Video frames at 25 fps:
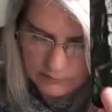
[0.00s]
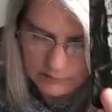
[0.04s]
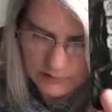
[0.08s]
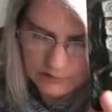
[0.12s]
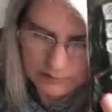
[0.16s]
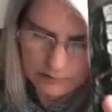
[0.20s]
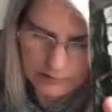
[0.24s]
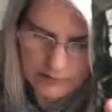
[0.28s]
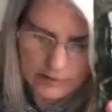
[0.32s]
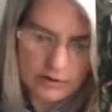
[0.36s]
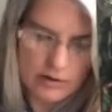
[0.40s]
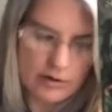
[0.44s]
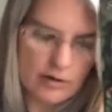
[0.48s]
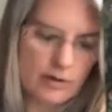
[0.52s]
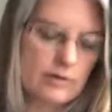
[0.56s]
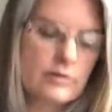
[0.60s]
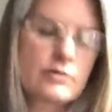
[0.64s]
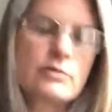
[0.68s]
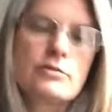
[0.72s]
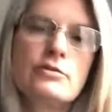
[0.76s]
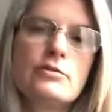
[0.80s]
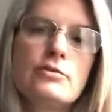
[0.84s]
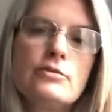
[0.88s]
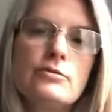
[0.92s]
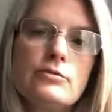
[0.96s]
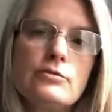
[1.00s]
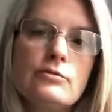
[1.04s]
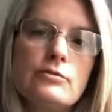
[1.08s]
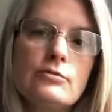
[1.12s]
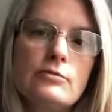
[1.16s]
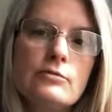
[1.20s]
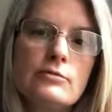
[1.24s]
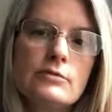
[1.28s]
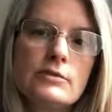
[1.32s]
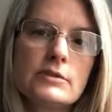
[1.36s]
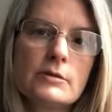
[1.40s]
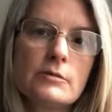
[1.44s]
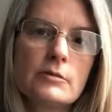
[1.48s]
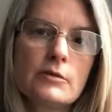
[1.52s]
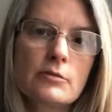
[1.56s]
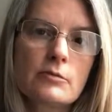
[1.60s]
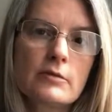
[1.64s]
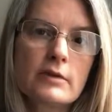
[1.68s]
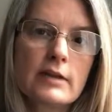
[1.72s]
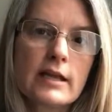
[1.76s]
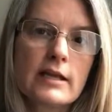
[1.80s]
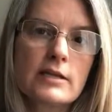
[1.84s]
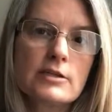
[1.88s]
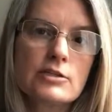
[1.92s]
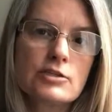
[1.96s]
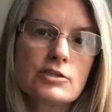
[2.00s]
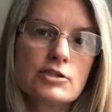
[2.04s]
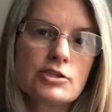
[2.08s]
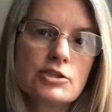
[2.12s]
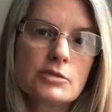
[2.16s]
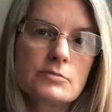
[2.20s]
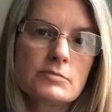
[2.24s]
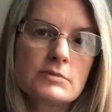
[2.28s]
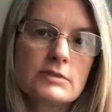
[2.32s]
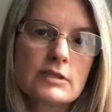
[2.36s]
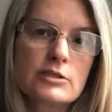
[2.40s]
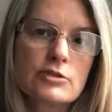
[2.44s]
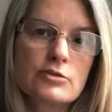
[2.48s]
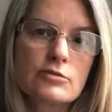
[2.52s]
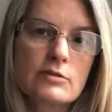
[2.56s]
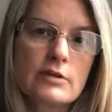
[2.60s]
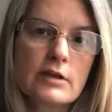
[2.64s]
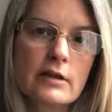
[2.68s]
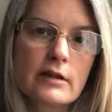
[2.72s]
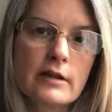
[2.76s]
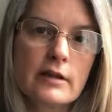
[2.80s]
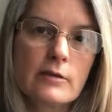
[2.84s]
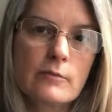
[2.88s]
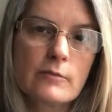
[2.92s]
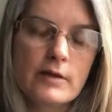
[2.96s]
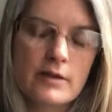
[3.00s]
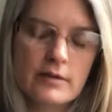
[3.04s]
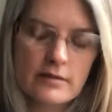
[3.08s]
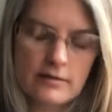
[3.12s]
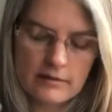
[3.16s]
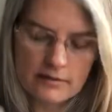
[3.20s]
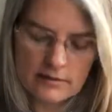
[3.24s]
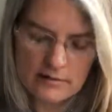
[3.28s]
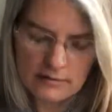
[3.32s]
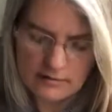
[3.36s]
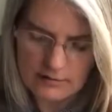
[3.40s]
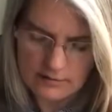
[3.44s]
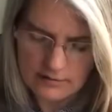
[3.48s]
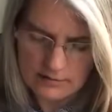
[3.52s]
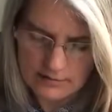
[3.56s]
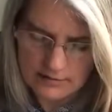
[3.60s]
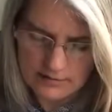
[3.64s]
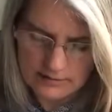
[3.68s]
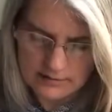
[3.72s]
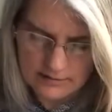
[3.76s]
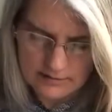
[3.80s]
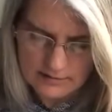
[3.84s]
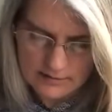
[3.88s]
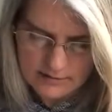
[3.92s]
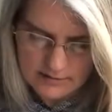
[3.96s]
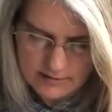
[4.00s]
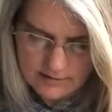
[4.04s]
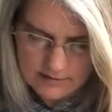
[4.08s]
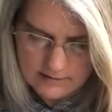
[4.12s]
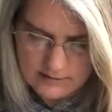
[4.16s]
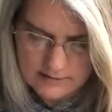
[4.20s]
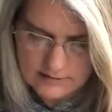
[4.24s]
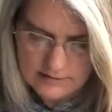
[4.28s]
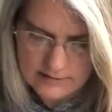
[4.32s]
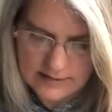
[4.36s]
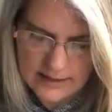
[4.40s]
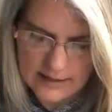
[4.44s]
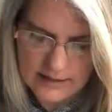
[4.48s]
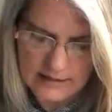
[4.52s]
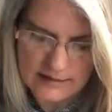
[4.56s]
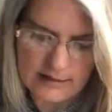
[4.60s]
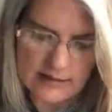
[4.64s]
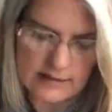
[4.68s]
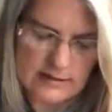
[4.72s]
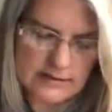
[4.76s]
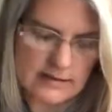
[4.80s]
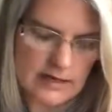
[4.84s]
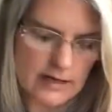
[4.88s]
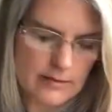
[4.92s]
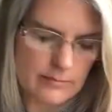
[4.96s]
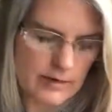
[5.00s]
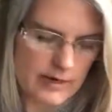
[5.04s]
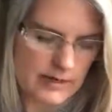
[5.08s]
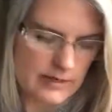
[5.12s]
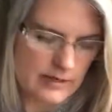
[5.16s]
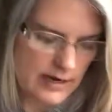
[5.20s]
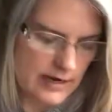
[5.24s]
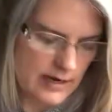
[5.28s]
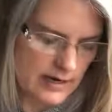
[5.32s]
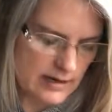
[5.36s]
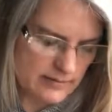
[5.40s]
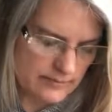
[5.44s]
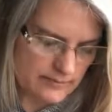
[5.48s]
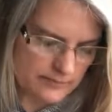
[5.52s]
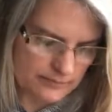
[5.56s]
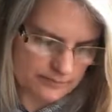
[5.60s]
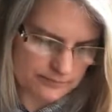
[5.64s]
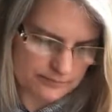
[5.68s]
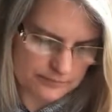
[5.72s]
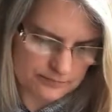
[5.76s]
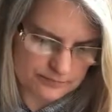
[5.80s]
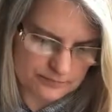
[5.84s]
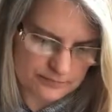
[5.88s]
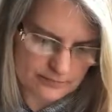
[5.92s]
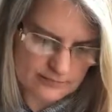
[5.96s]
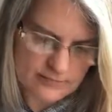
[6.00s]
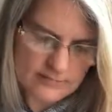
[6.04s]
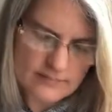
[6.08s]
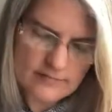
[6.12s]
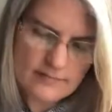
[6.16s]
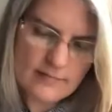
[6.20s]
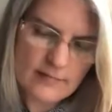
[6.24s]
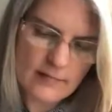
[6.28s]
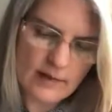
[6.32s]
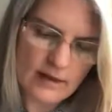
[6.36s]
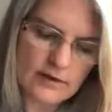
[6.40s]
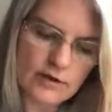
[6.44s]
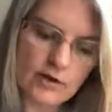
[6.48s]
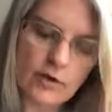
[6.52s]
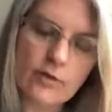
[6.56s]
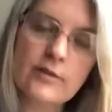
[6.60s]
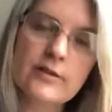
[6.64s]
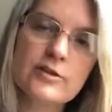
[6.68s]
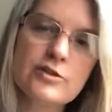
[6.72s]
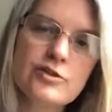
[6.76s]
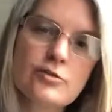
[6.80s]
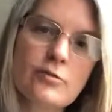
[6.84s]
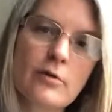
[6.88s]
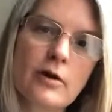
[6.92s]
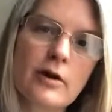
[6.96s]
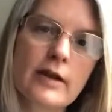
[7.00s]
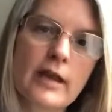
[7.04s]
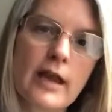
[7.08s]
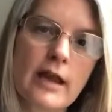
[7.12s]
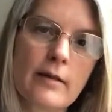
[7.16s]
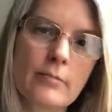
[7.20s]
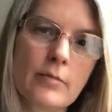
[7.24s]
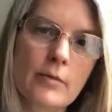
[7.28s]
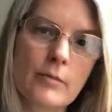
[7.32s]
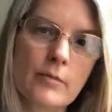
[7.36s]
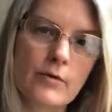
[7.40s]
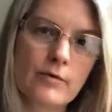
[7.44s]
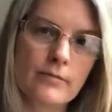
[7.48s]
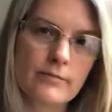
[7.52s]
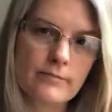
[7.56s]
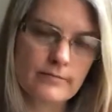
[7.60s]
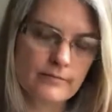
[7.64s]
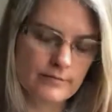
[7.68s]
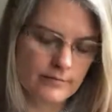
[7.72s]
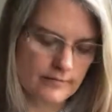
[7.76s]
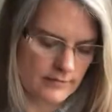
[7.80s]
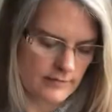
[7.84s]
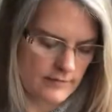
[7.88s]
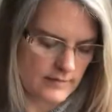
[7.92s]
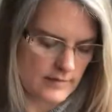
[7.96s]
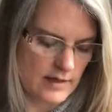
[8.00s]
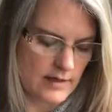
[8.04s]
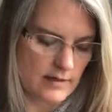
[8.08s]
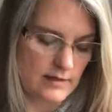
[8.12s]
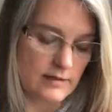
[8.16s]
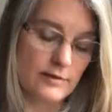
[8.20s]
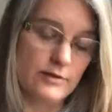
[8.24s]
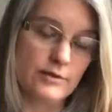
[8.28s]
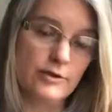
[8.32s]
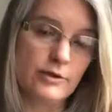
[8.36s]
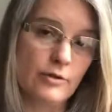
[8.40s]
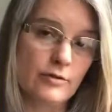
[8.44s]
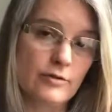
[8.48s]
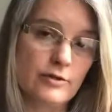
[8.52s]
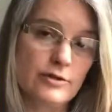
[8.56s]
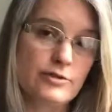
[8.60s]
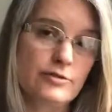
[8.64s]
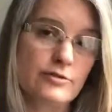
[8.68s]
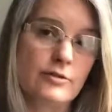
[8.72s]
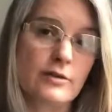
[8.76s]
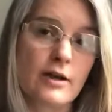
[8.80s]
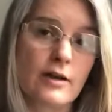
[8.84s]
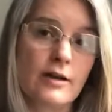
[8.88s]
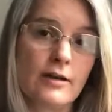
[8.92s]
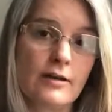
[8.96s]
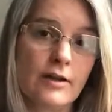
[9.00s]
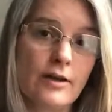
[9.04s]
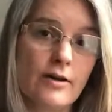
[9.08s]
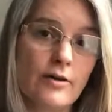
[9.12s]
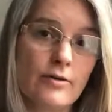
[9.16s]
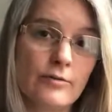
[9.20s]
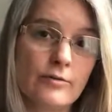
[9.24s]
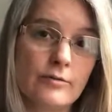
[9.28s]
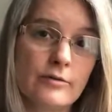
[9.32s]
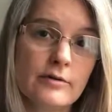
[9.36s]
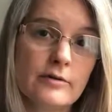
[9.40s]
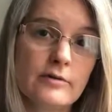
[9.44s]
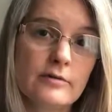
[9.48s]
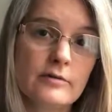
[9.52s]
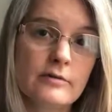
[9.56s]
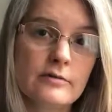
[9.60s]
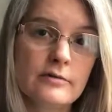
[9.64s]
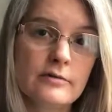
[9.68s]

with regard to some of the relationships that you're dealing with. Take things day by day. Know that you are capable. Know that you're not alone